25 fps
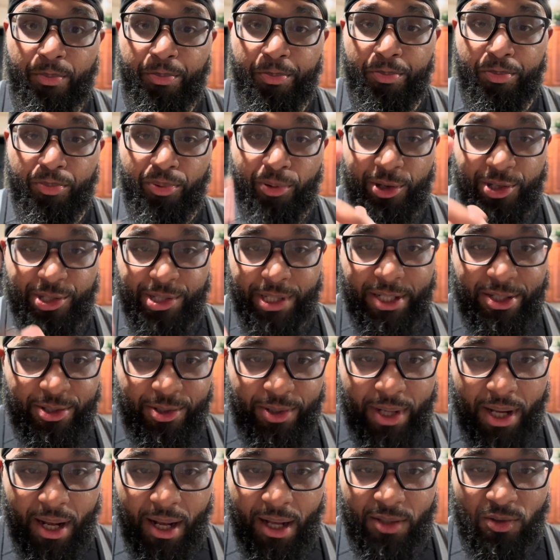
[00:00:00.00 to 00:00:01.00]
appreciate
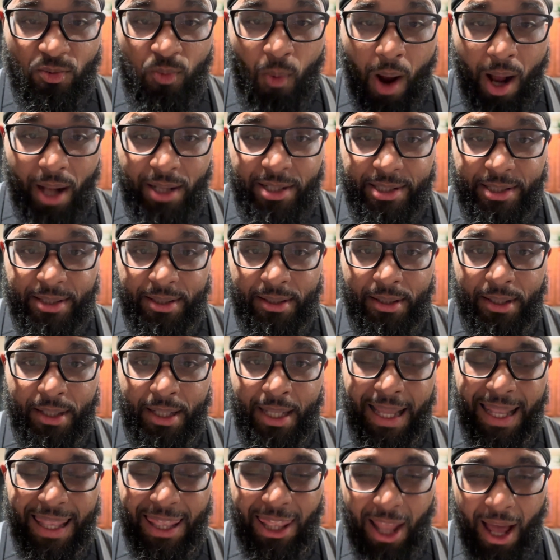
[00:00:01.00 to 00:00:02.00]
you guys watching.
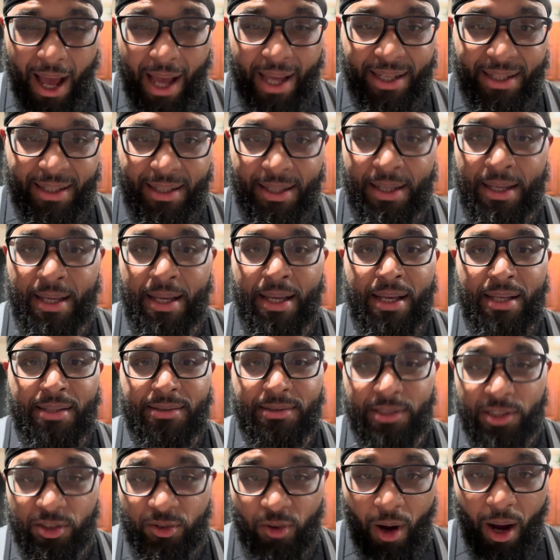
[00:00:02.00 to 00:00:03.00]
Like,
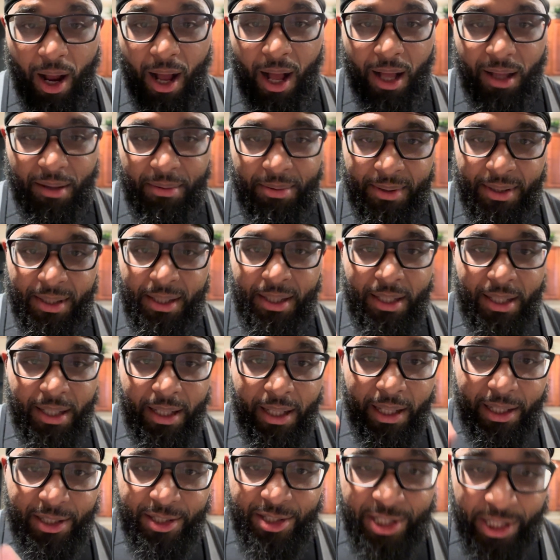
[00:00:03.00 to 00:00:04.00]
subscribe,
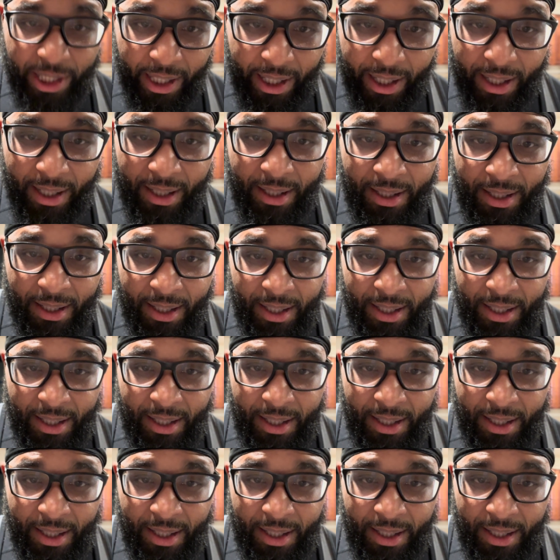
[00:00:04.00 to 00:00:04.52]
and share.